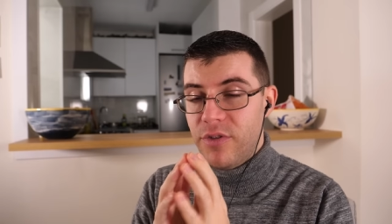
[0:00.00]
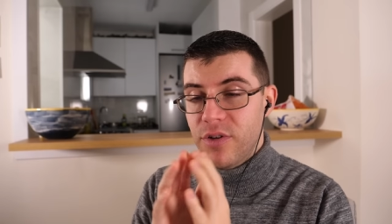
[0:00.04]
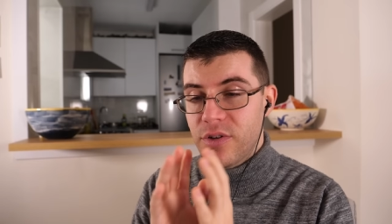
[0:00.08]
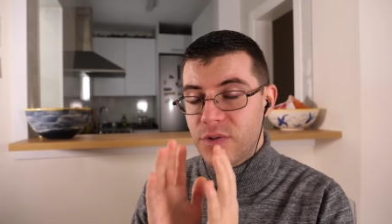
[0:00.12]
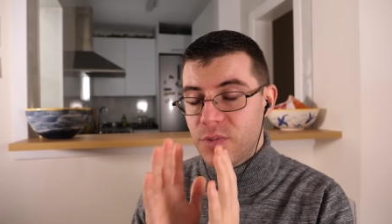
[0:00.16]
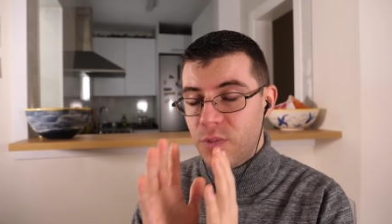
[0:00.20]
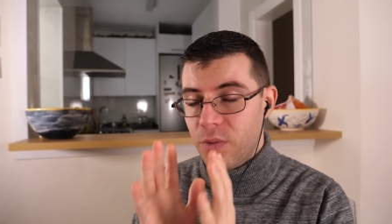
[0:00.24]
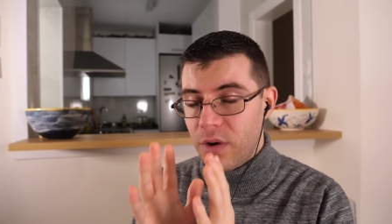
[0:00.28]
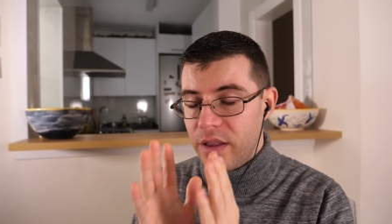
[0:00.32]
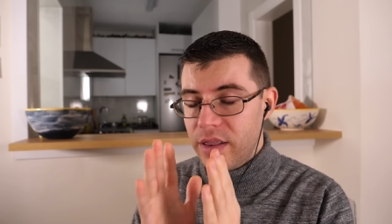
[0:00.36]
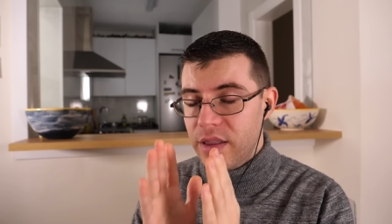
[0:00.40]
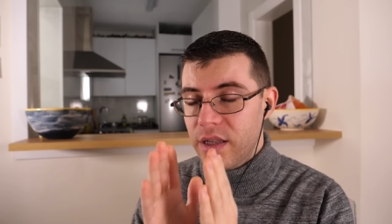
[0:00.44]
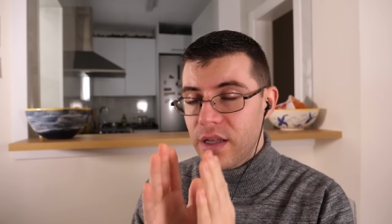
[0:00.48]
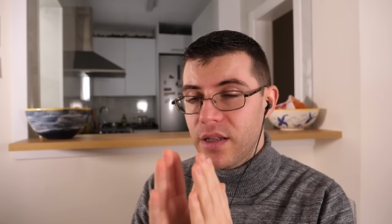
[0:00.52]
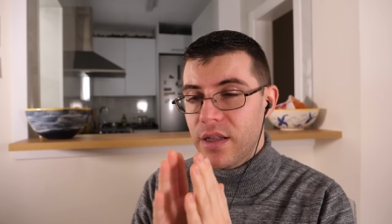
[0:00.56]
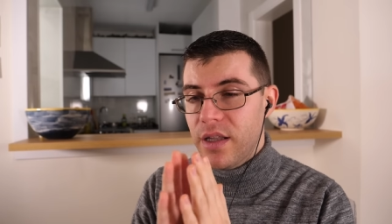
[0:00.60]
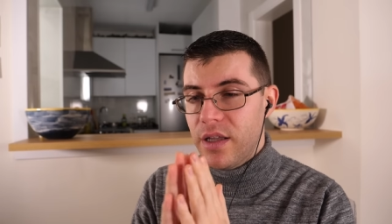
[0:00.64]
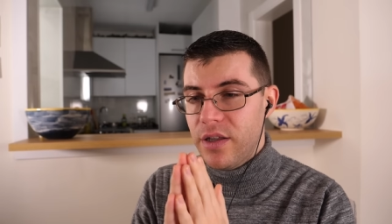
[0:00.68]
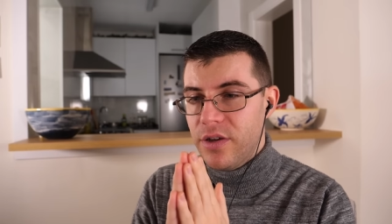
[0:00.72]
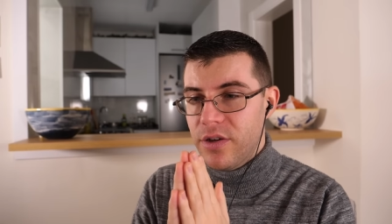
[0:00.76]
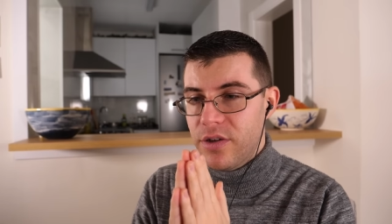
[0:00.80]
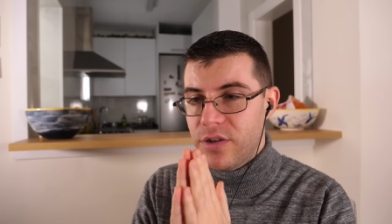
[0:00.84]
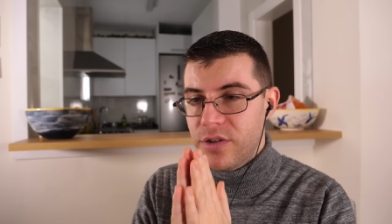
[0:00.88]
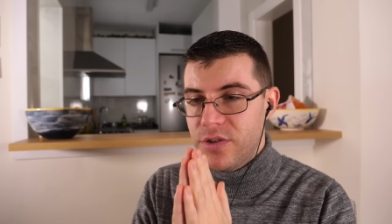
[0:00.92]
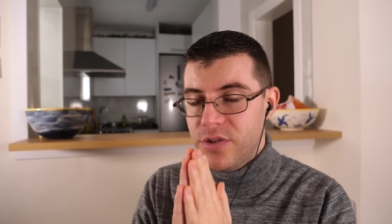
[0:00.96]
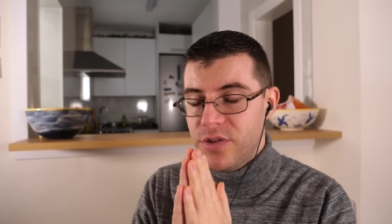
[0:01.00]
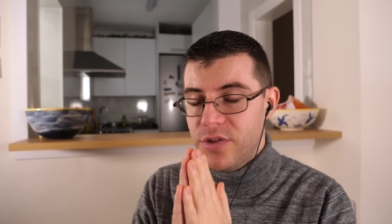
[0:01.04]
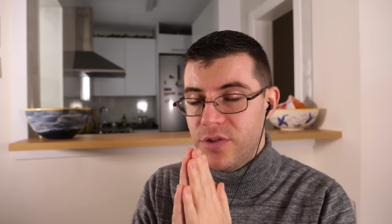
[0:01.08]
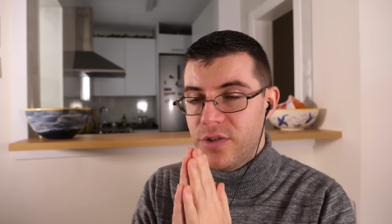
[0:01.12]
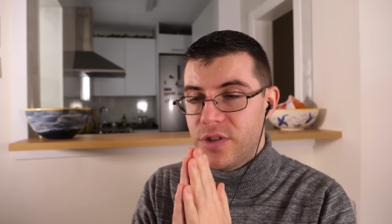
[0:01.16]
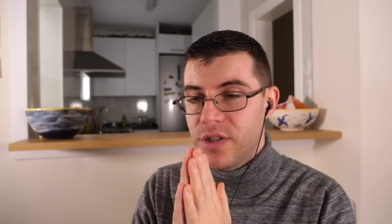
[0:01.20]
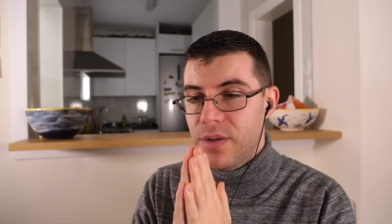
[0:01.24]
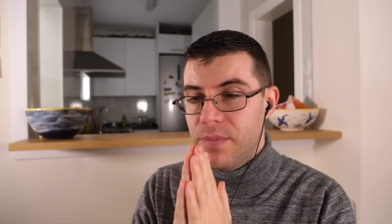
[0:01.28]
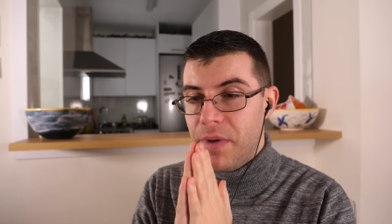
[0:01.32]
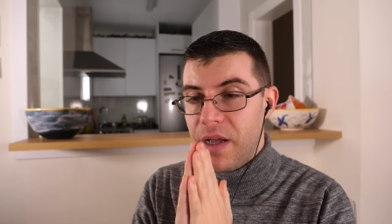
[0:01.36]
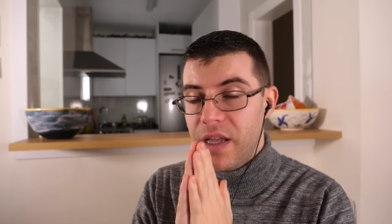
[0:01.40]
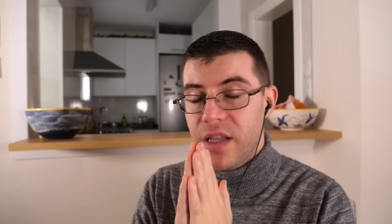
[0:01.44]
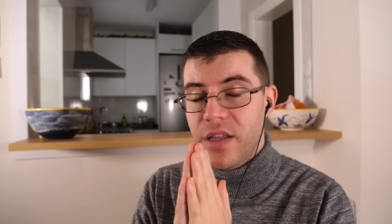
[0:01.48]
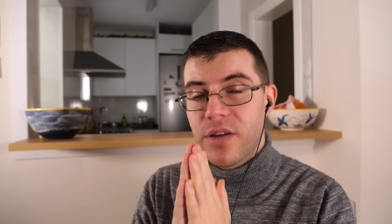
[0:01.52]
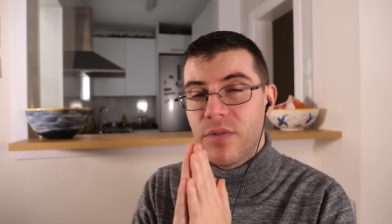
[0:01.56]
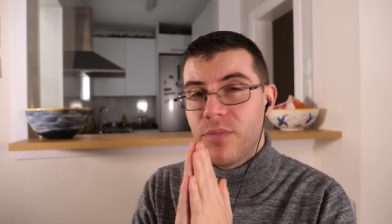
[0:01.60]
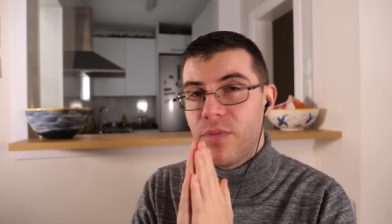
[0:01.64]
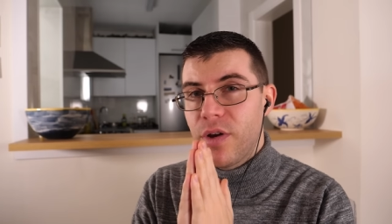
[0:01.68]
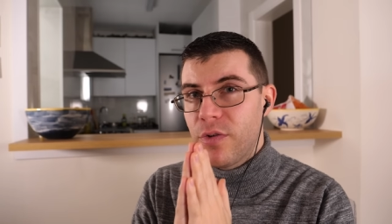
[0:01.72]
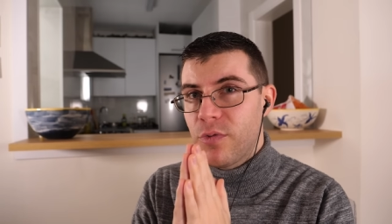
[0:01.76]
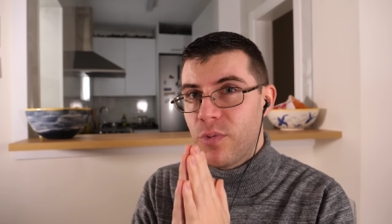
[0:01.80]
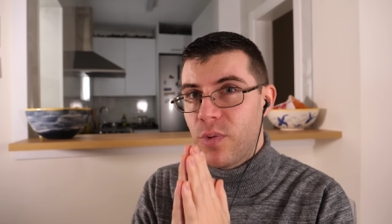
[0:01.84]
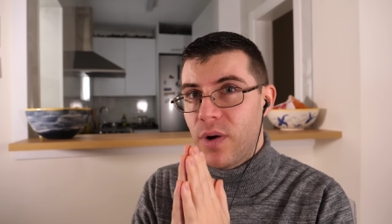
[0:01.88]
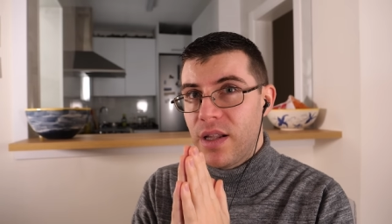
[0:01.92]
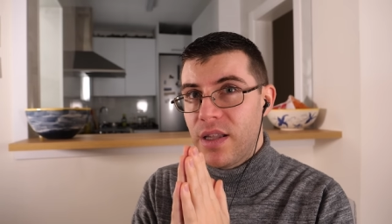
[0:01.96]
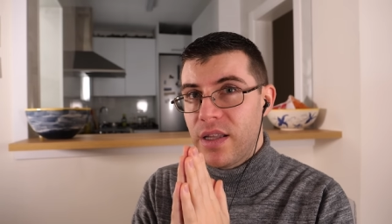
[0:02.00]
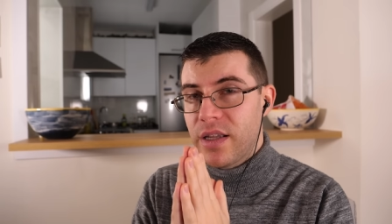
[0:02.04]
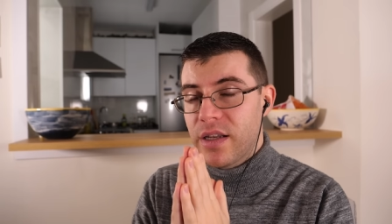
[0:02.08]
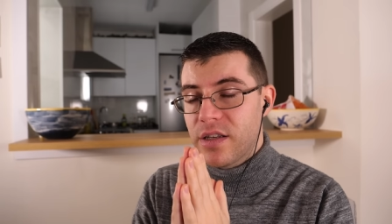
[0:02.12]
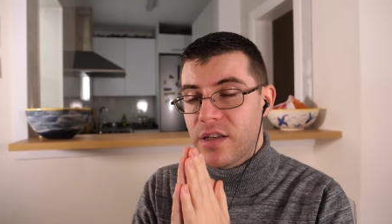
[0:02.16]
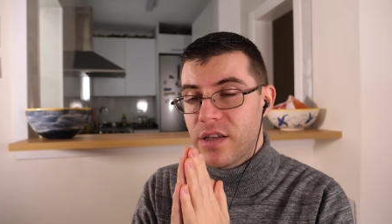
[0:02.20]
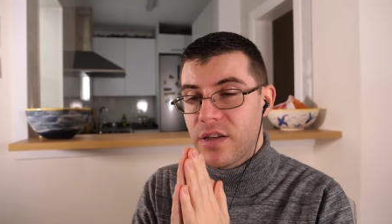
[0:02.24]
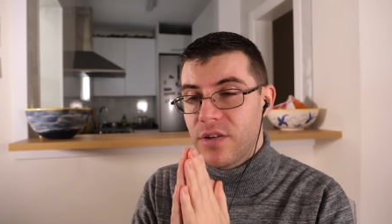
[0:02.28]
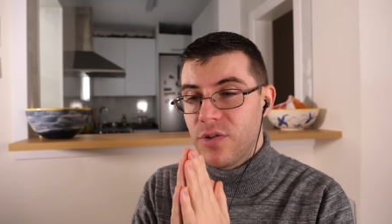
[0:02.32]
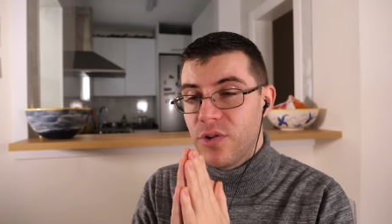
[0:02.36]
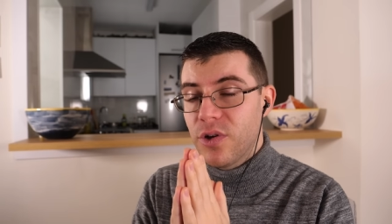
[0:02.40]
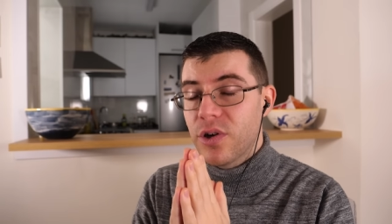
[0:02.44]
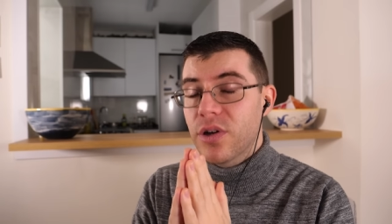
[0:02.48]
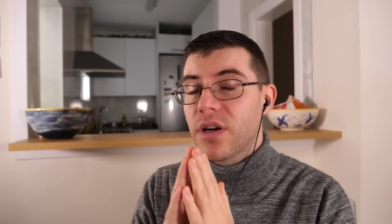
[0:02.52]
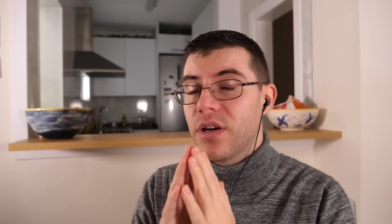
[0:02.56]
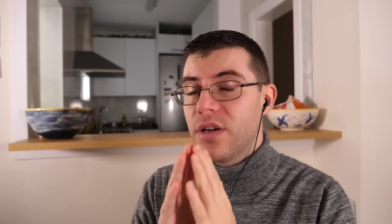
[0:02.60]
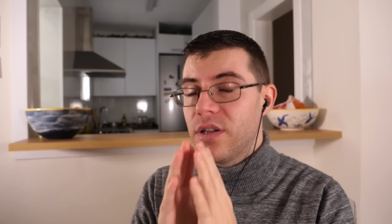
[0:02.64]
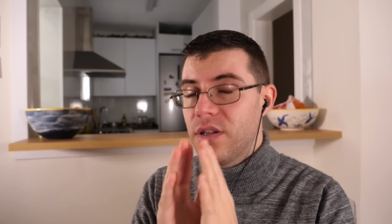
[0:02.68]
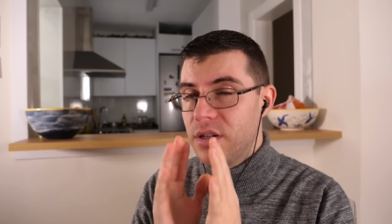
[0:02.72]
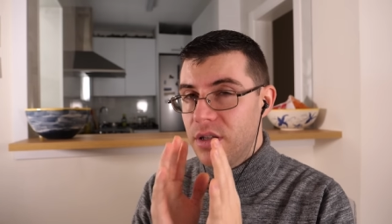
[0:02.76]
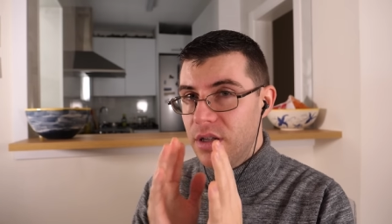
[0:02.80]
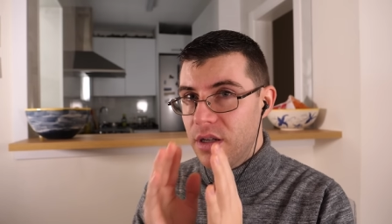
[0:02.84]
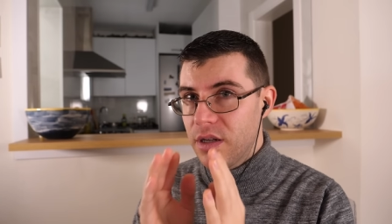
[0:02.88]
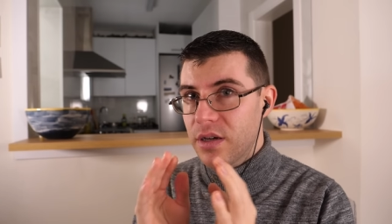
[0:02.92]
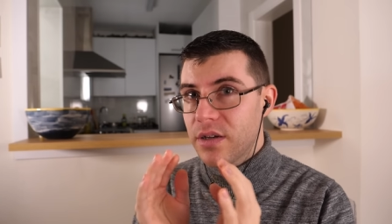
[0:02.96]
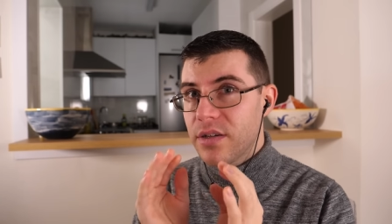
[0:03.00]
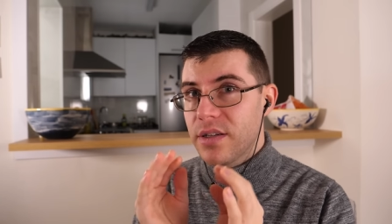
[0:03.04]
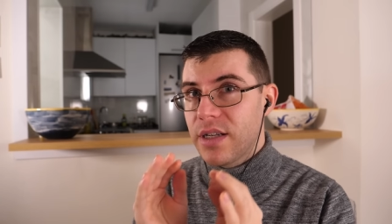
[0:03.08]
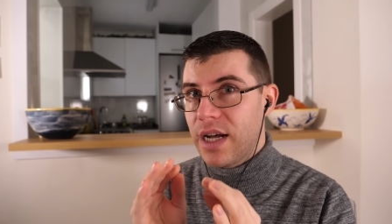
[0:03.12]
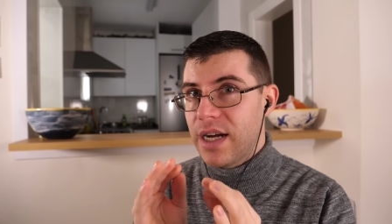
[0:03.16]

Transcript: there's one thing that you can do to make your beef Wellington look a little